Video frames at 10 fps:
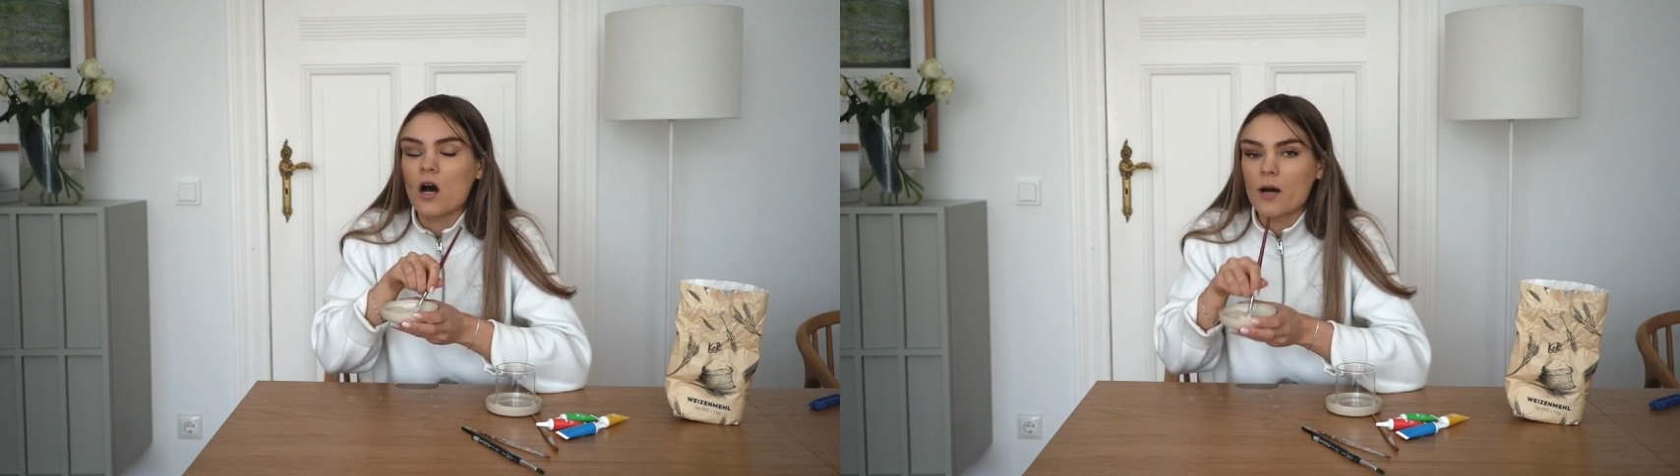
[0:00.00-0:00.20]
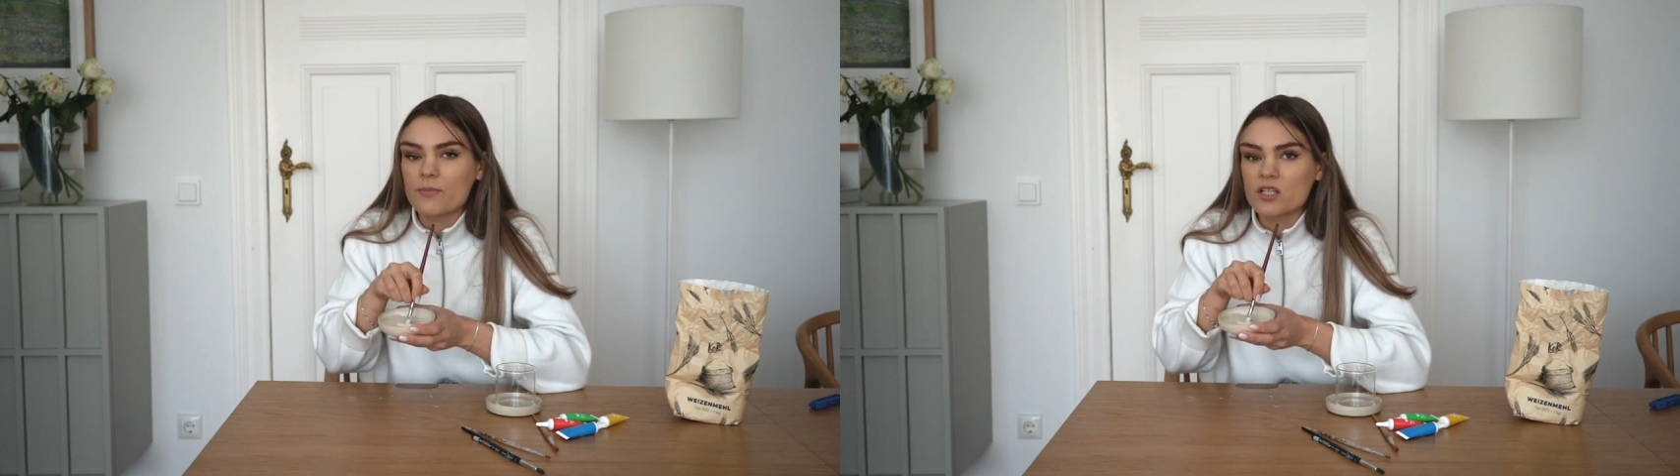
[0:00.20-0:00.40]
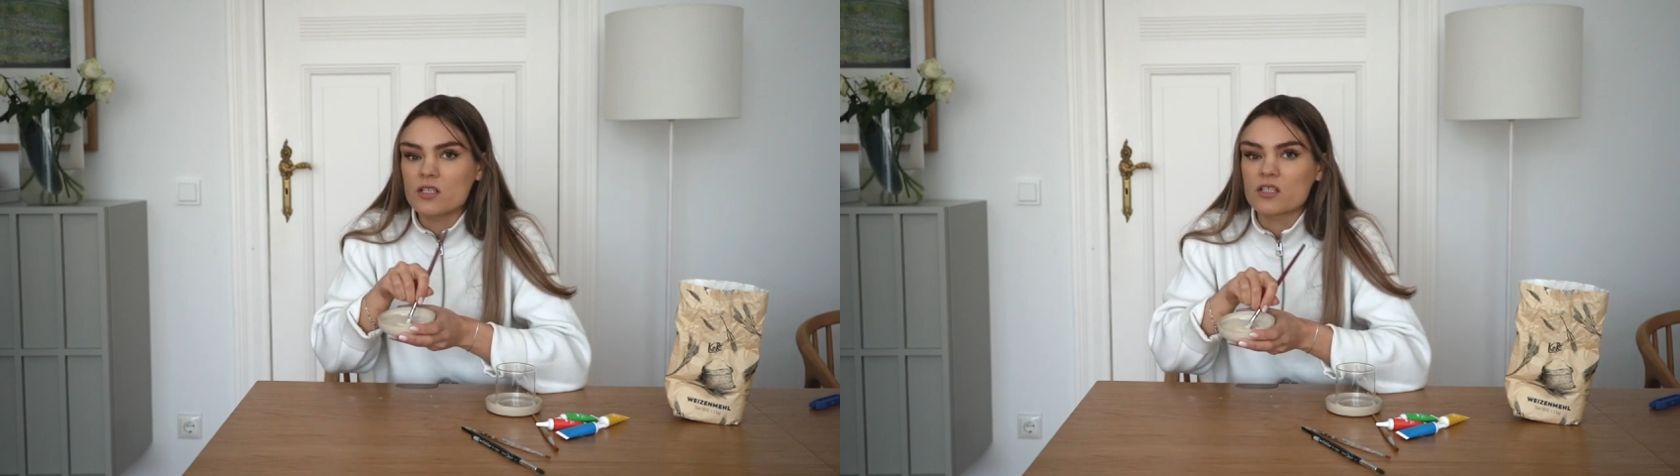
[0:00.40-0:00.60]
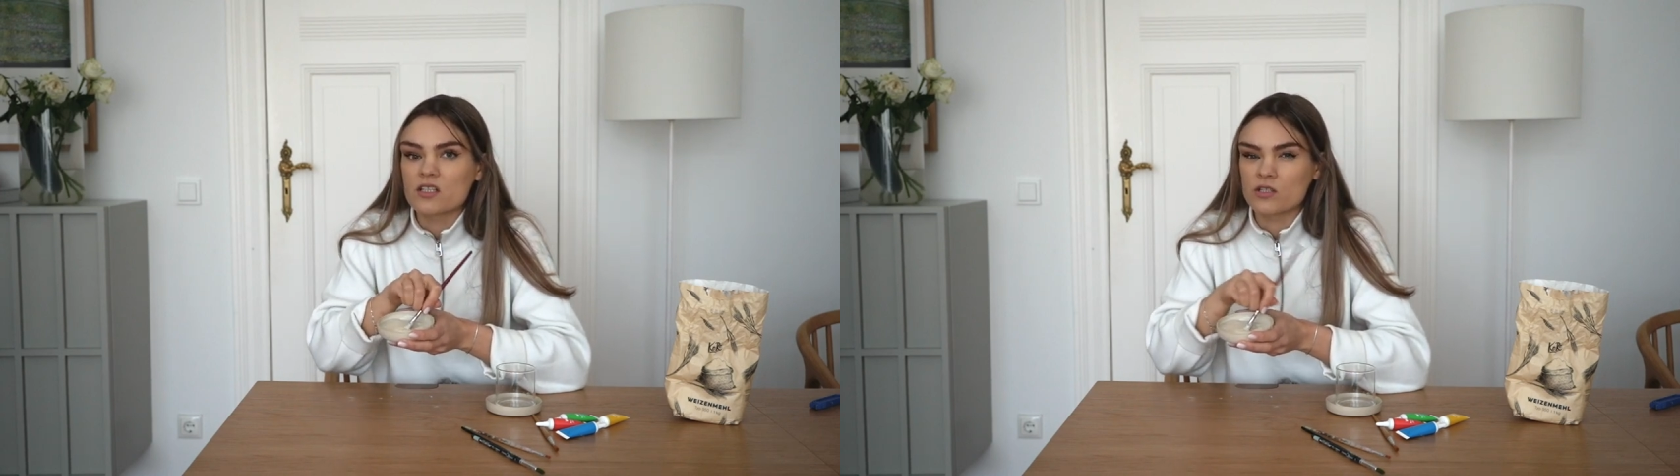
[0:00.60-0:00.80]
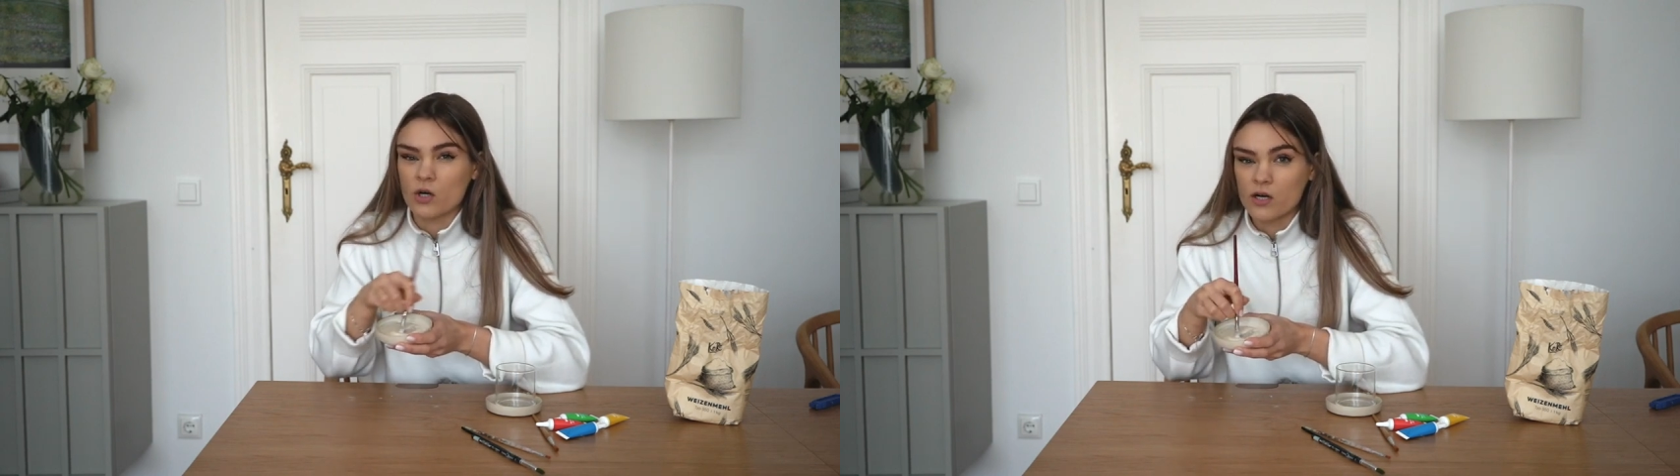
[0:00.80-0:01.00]
option to
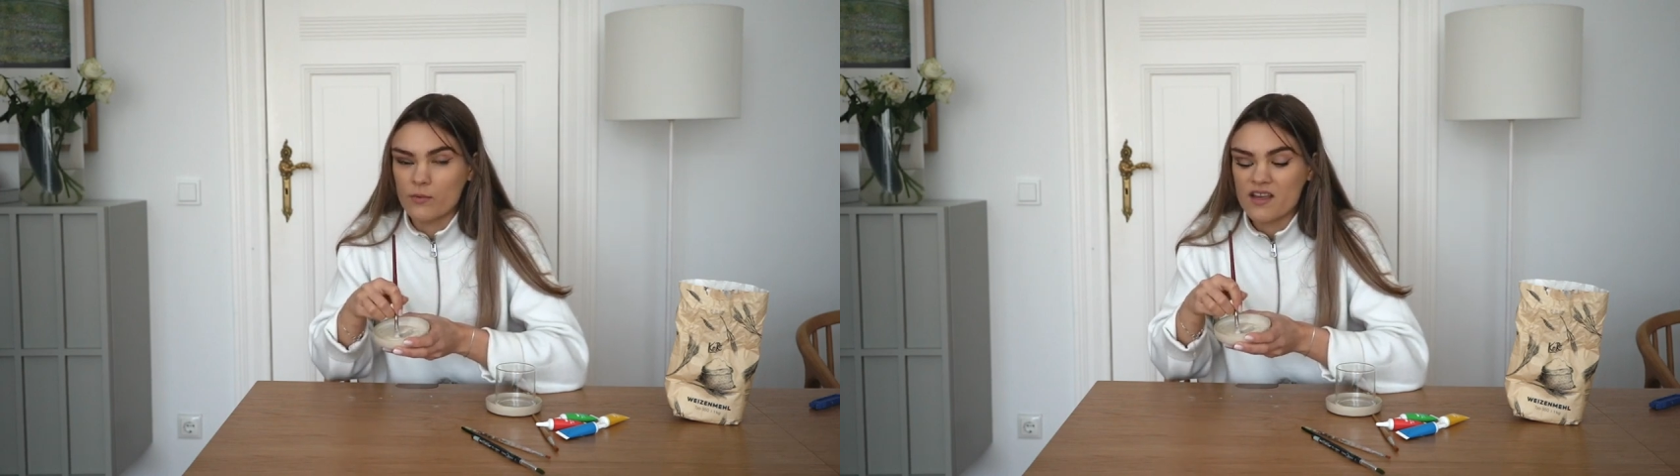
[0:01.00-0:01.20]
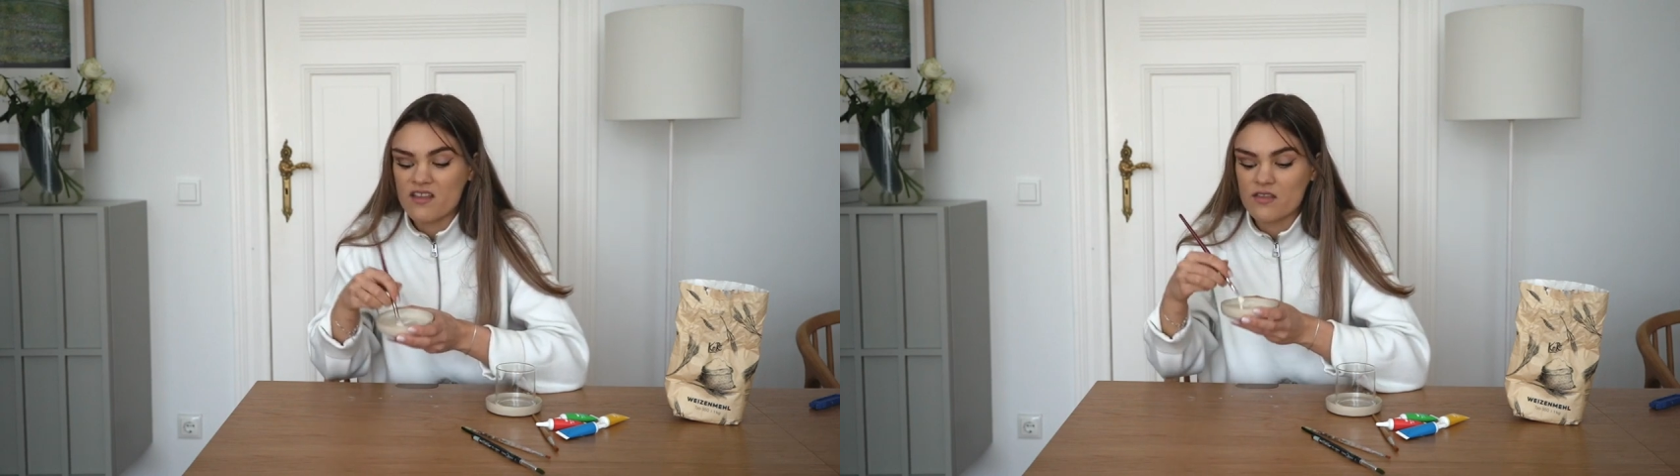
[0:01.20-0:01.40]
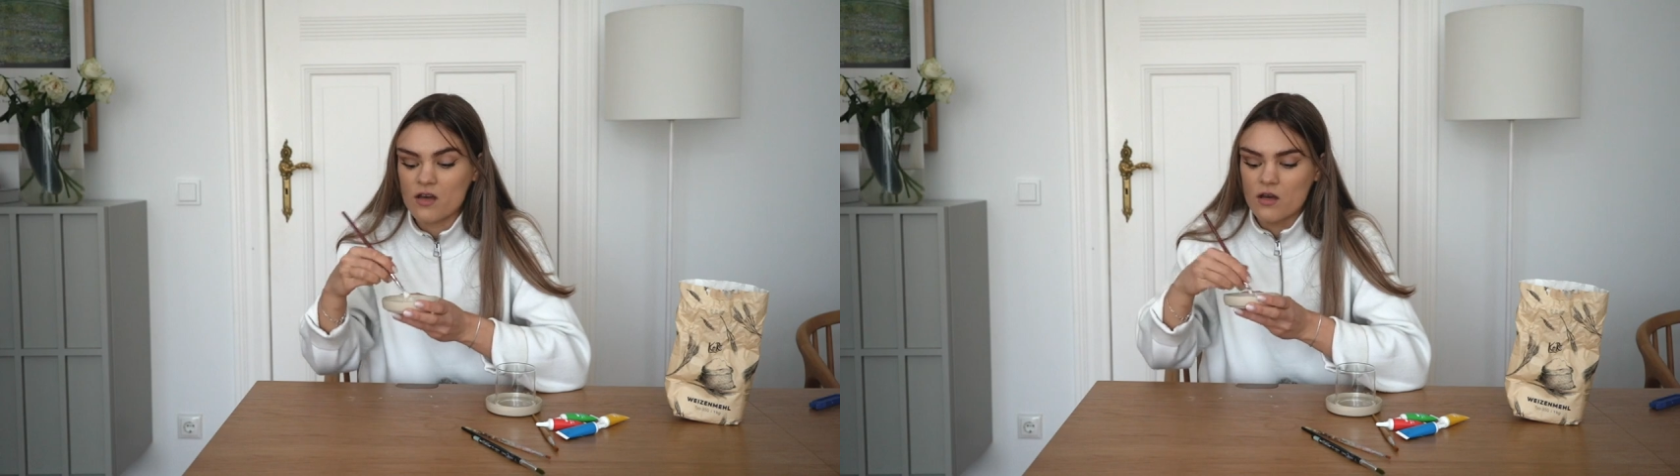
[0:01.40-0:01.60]
start with,